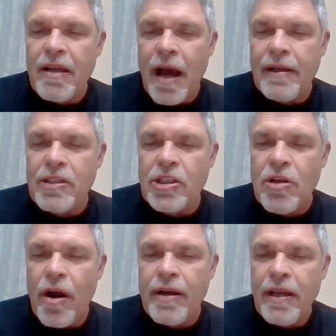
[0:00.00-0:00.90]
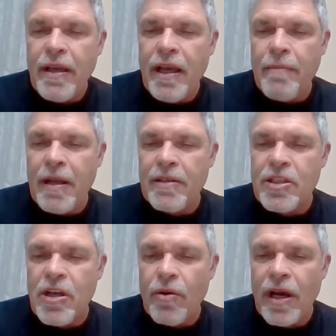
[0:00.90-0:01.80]
got its start in
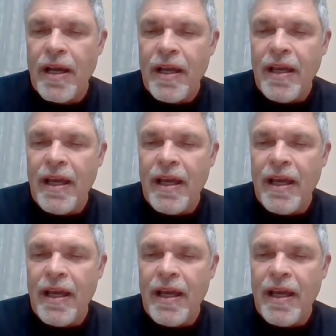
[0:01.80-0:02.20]
Minnesota